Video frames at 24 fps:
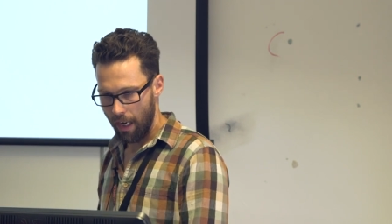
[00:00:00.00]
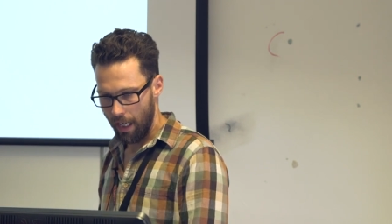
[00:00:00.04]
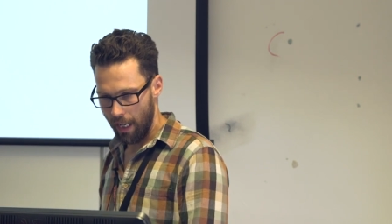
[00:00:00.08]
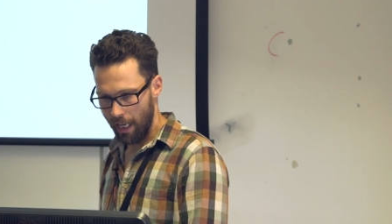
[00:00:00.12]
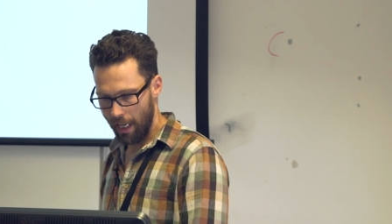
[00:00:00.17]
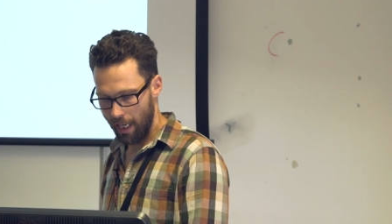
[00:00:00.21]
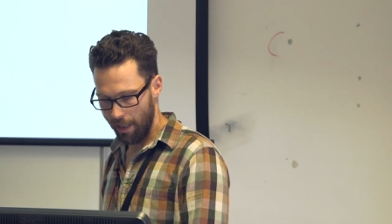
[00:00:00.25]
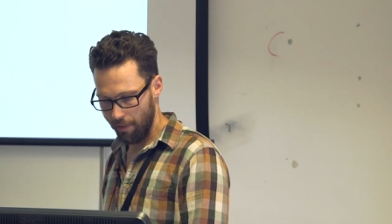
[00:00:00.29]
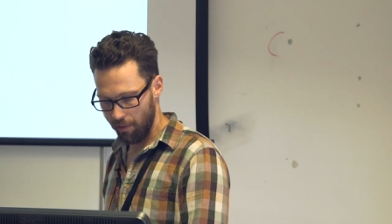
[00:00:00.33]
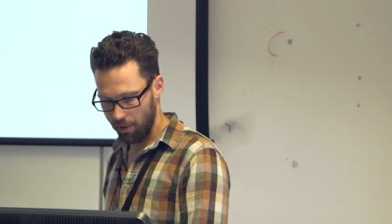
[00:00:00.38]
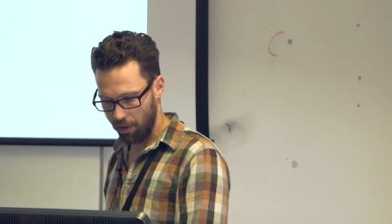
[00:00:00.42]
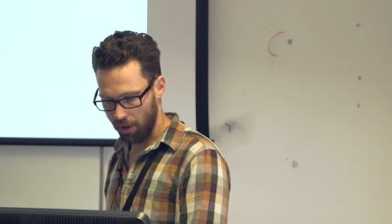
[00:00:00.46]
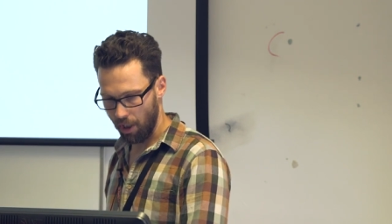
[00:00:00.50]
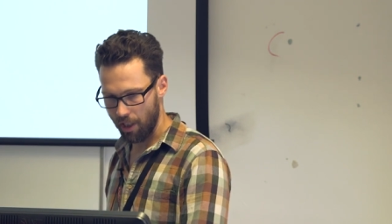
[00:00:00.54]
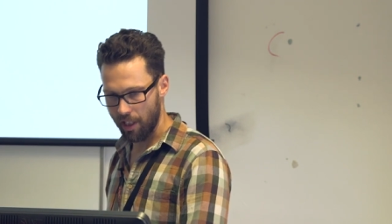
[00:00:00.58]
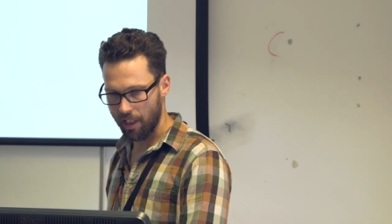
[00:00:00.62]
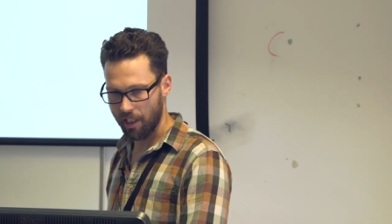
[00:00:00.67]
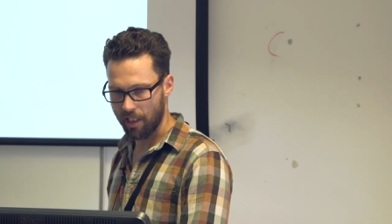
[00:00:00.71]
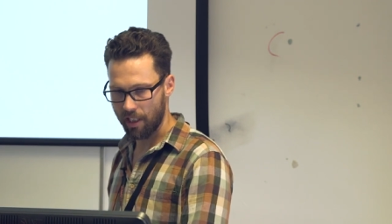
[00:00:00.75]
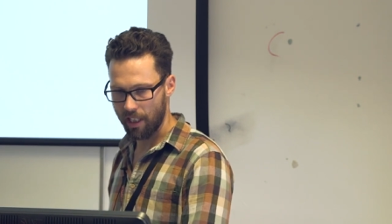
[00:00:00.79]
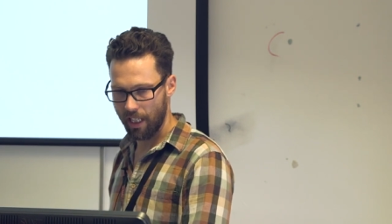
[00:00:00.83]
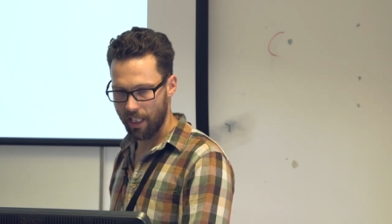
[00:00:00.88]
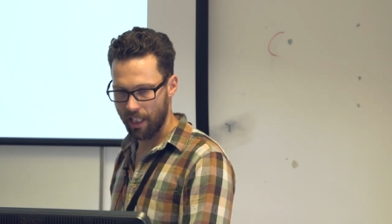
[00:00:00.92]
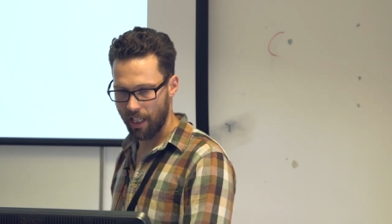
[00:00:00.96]
So
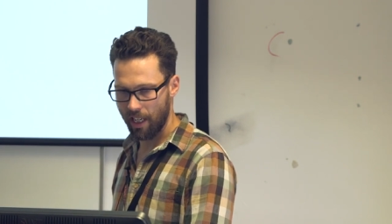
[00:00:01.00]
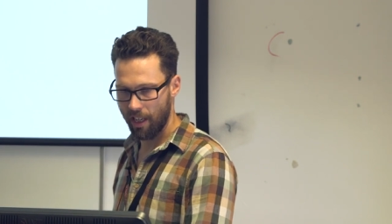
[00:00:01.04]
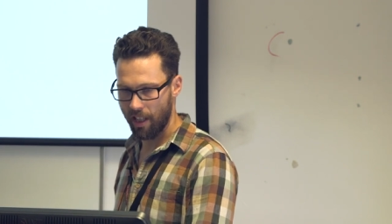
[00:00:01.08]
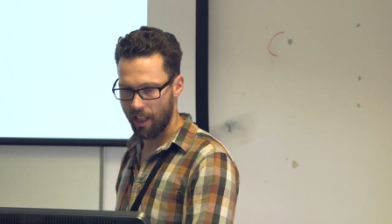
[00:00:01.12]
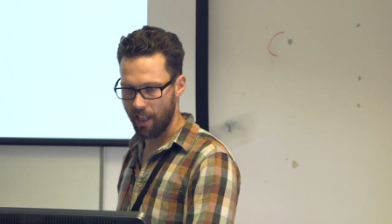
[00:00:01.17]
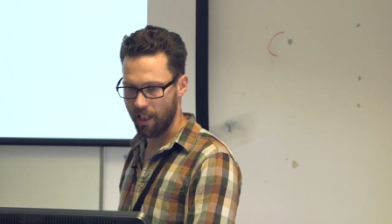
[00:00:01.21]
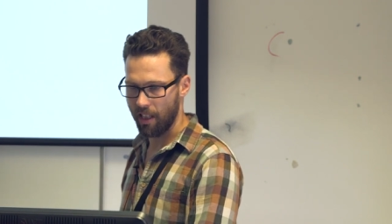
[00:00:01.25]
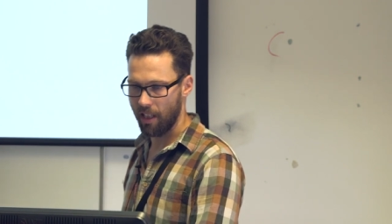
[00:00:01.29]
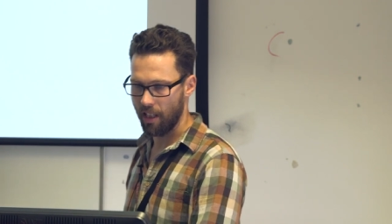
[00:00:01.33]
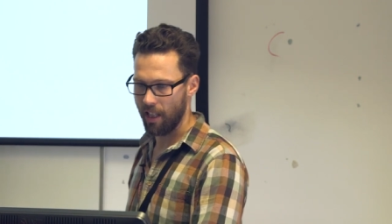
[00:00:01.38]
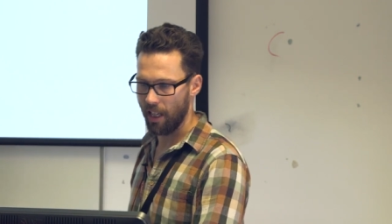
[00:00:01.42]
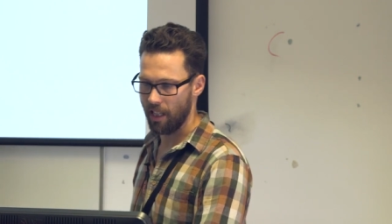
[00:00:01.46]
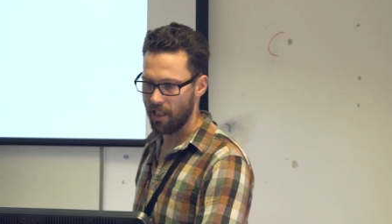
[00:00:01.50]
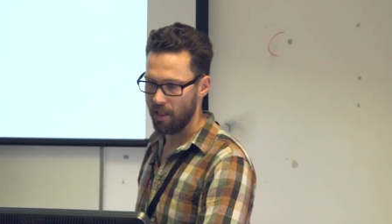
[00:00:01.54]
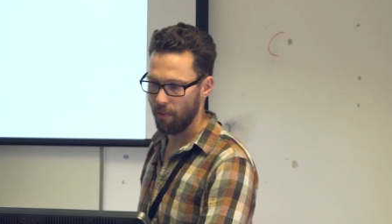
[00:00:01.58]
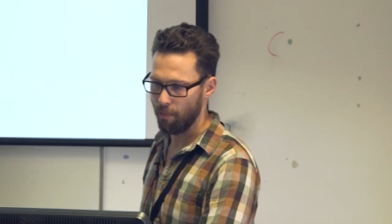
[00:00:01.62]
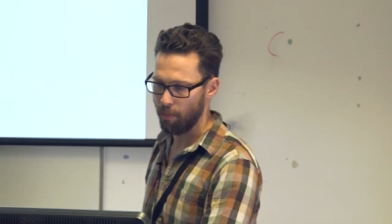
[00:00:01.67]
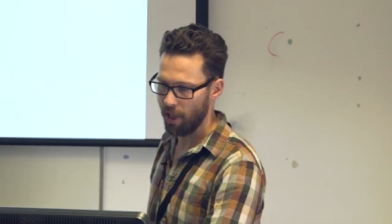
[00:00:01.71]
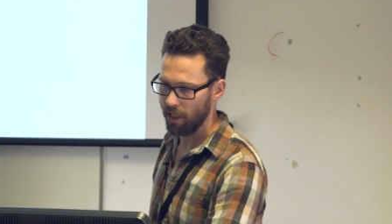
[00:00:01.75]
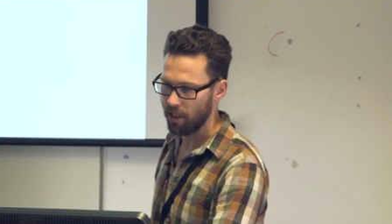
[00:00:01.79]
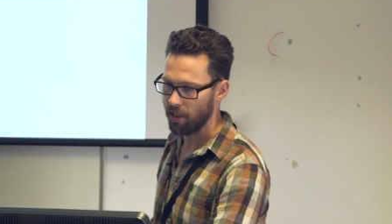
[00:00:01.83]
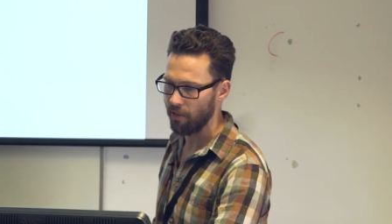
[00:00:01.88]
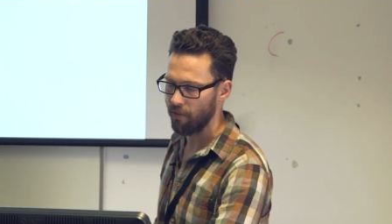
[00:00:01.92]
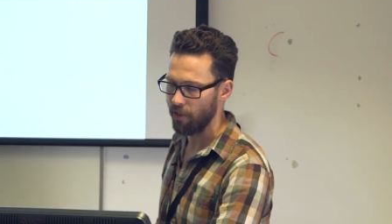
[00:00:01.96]
there's this idea that
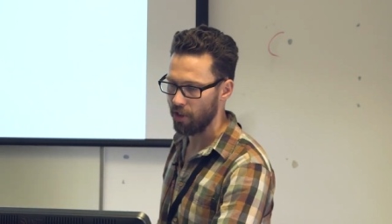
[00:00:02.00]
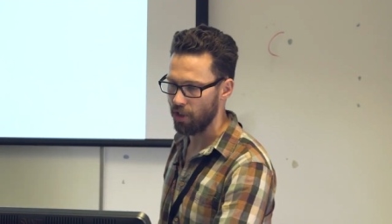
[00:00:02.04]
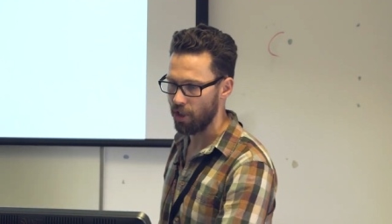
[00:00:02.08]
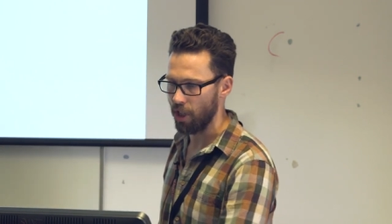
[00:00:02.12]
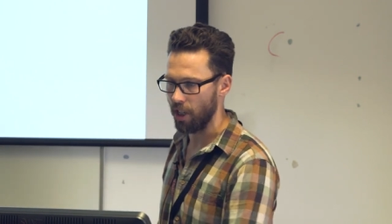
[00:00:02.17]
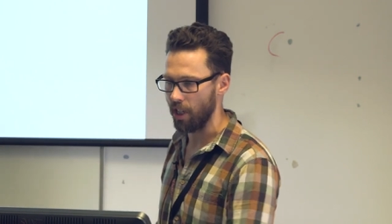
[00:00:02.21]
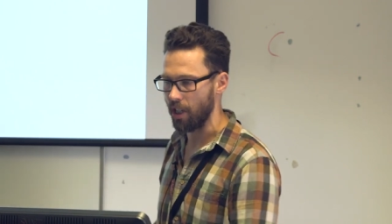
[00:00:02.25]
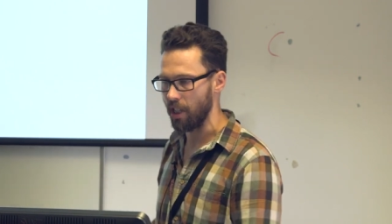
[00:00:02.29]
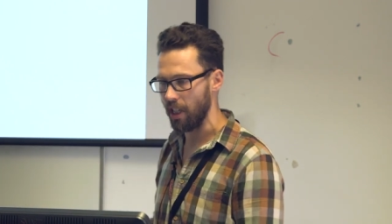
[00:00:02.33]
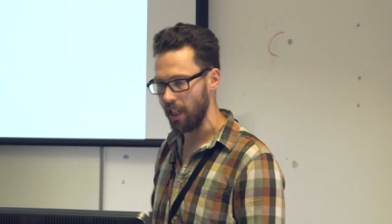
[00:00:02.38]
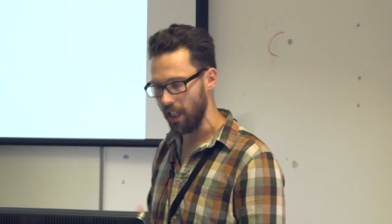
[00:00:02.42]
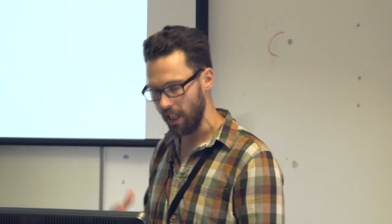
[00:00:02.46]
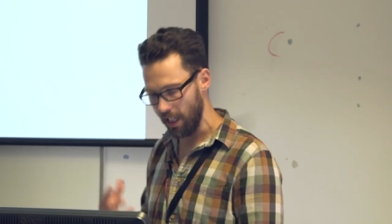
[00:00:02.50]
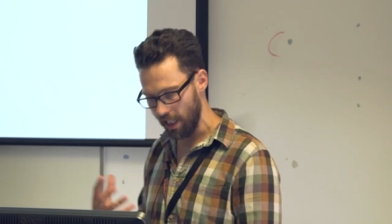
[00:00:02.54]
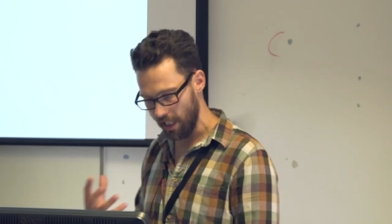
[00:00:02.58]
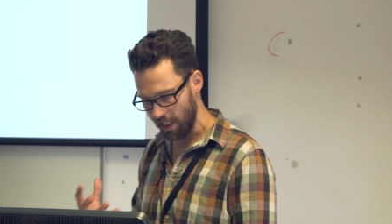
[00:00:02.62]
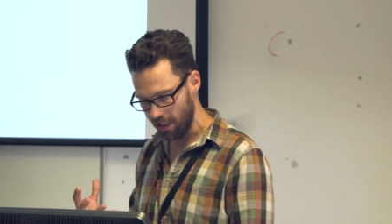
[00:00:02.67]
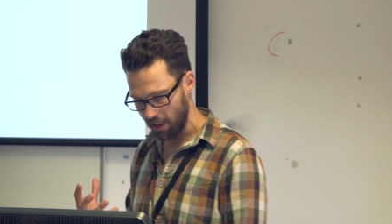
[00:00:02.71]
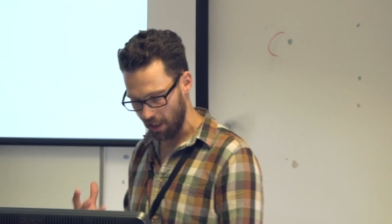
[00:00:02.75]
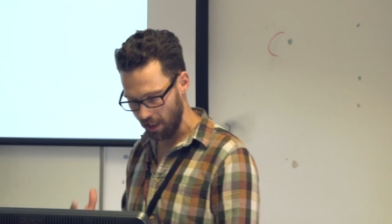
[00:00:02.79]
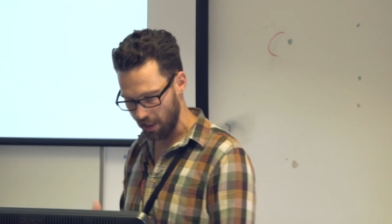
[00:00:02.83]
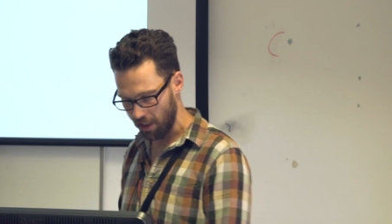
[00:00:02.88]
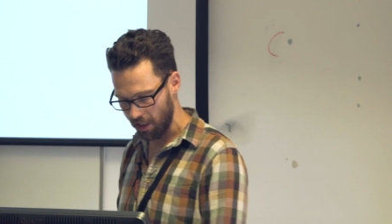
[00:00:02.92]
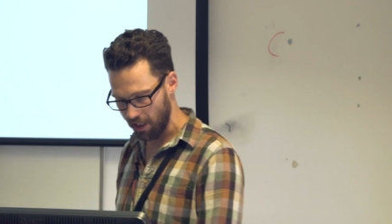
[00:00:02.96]
depressive rigidity
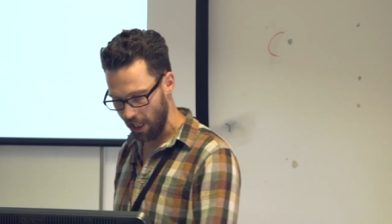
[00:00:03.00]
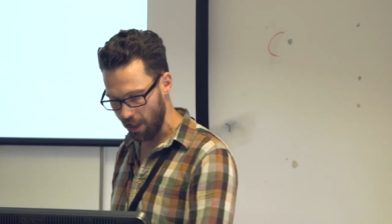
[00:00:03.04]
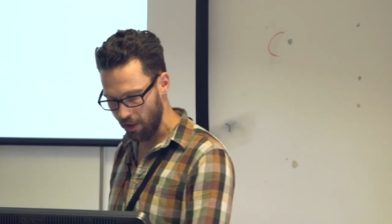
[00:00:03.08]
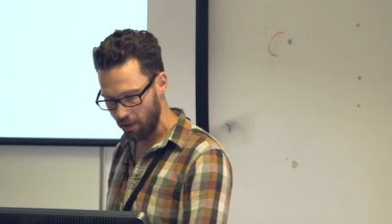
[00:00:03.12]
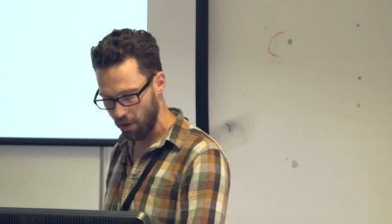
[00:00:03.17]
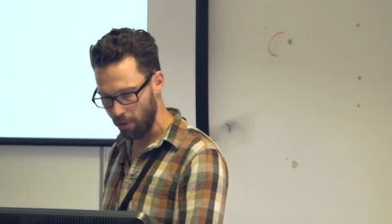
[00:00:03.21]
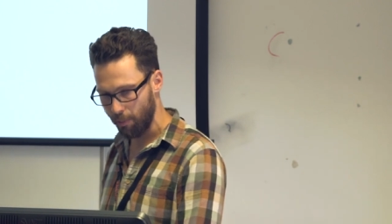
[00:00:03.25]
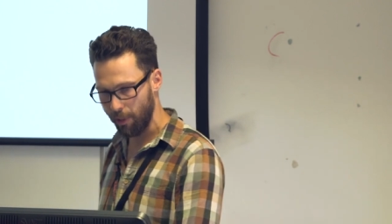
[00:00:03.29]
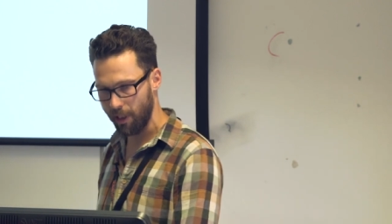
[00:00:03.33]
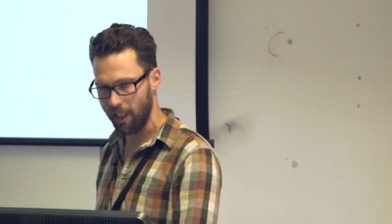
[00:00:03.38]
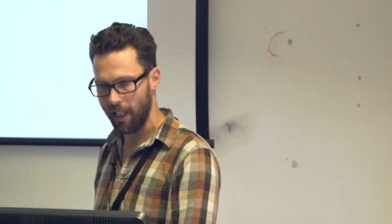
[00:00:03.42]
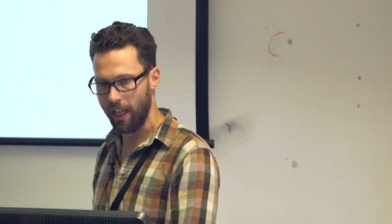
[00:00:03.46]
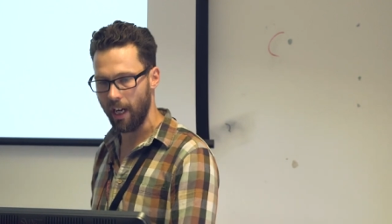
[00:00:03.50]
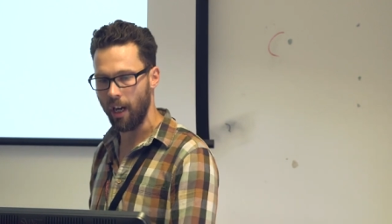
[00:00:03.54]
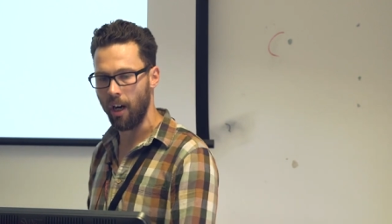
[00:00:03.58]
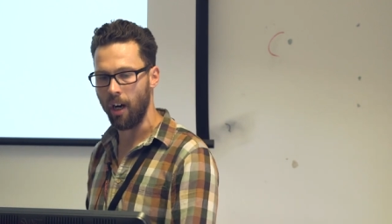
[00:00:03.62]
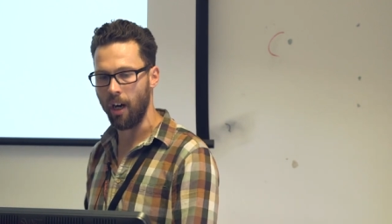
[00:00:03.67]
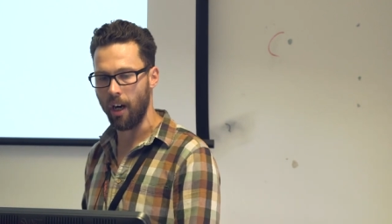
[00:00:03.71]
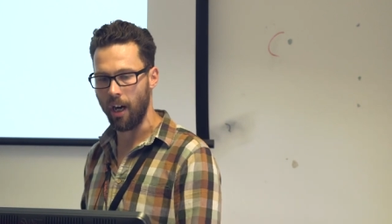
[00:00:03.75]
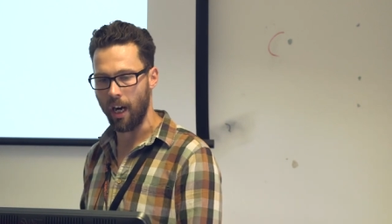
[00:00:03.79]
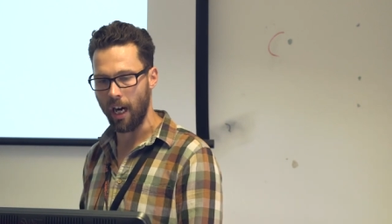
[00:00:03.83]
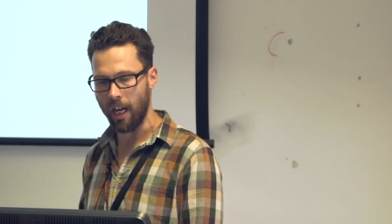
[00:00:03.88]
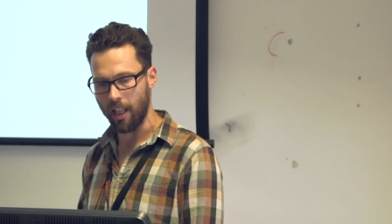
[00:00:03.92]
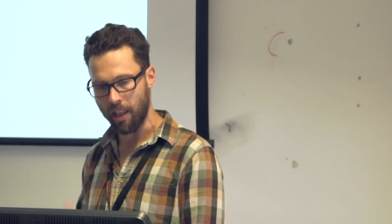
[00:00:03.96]
is central, but there
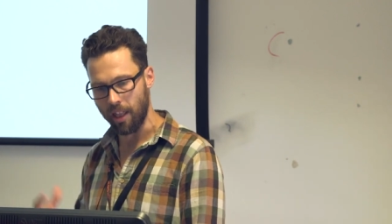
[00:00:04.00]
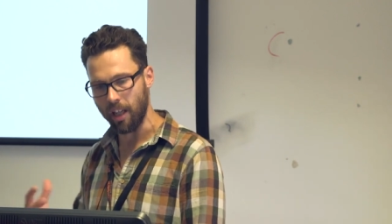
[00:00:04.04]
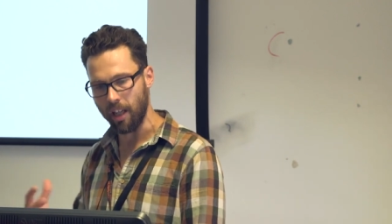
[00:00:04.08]
are, I